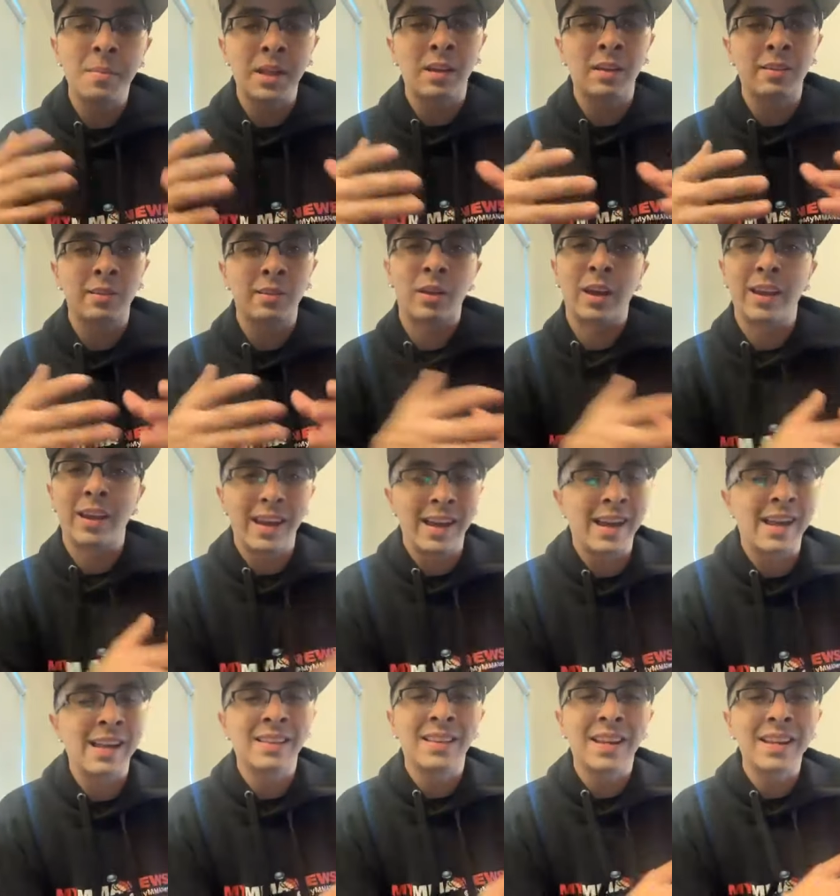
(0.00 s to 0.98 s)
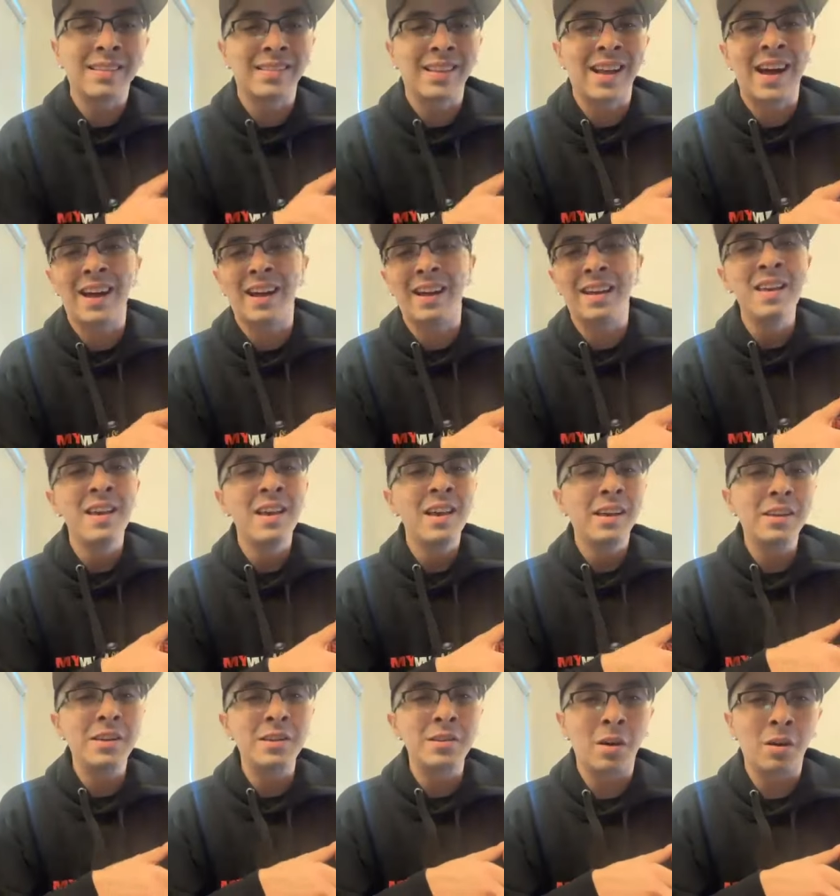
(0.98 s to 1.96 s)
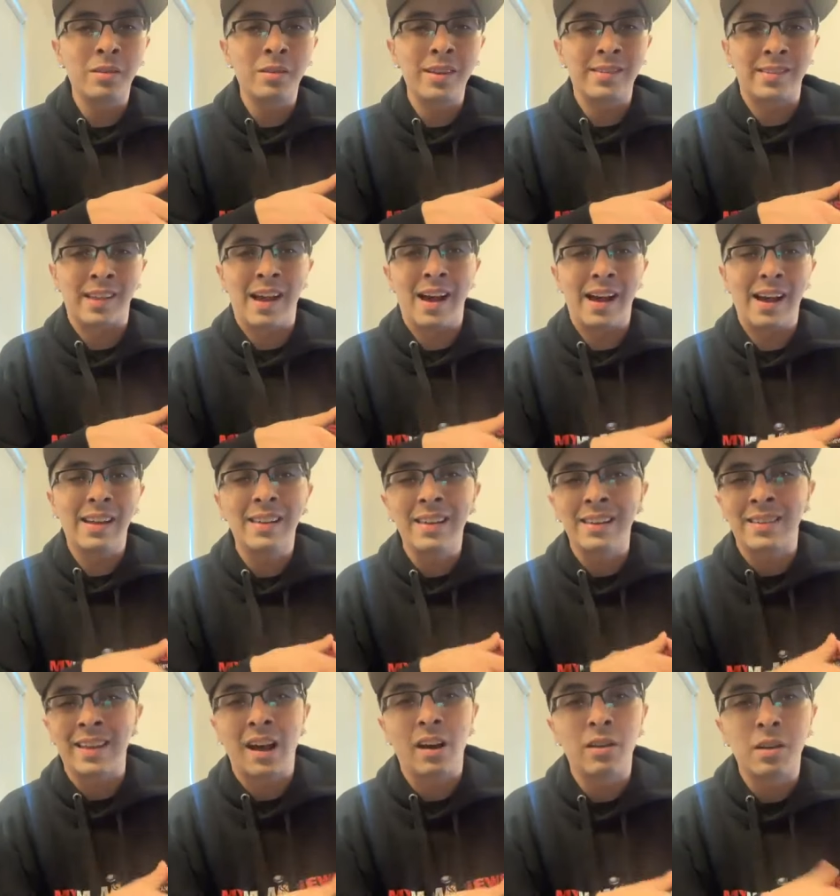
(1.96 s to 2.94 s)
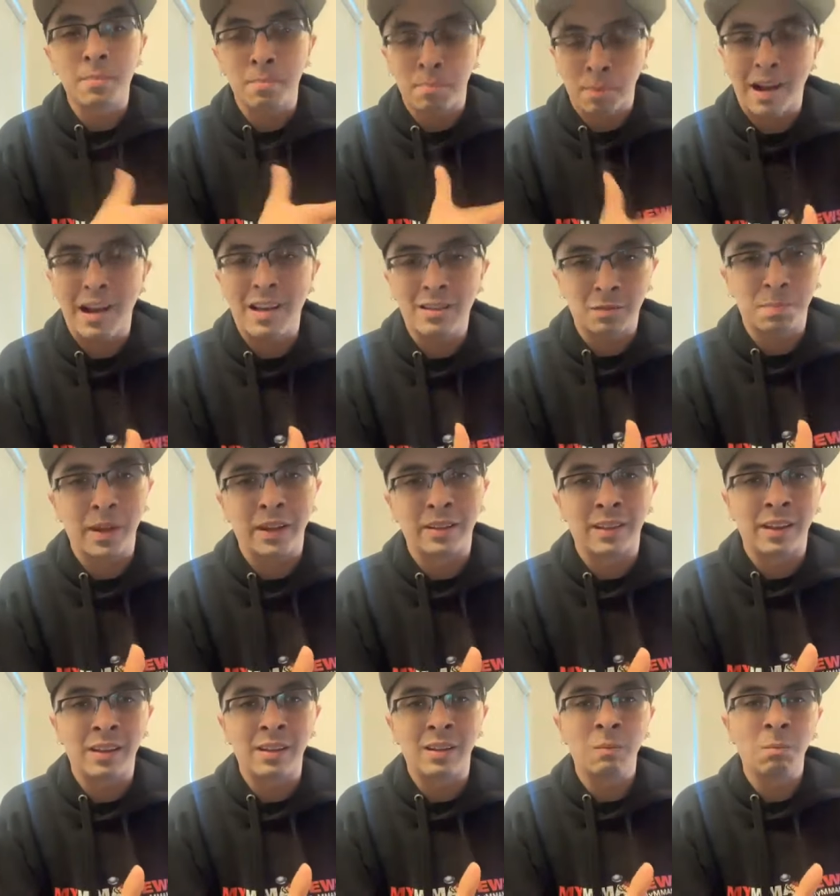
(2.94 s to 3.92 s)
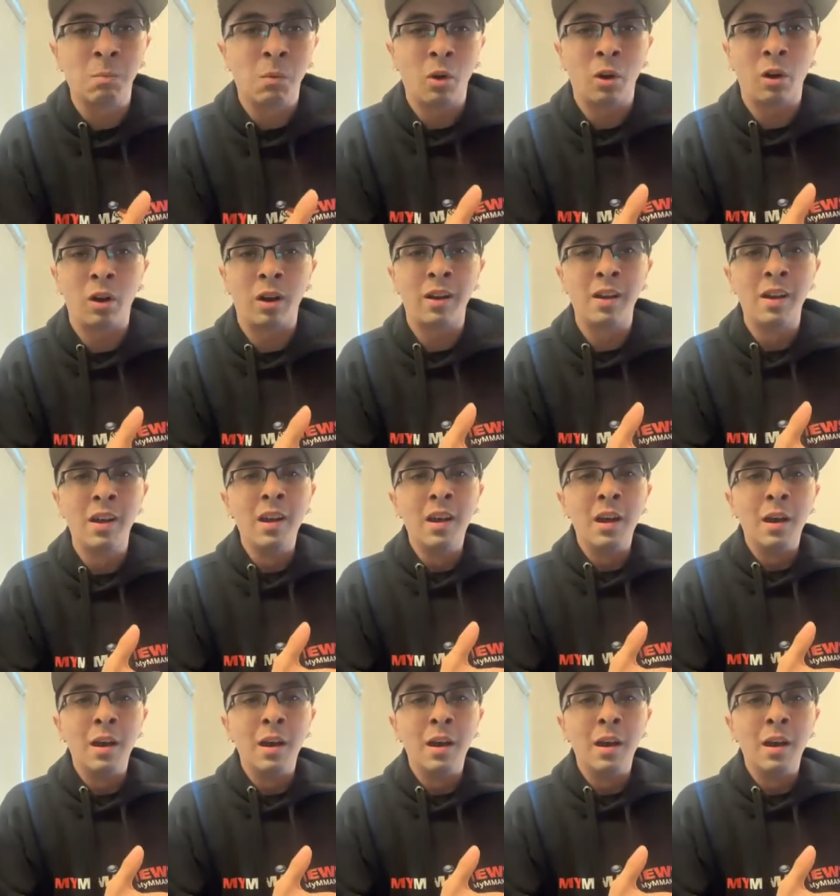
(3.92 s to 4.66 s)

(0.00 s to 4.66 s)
Because, okay, Anthony's not, you know, this highly touted prospect anymore,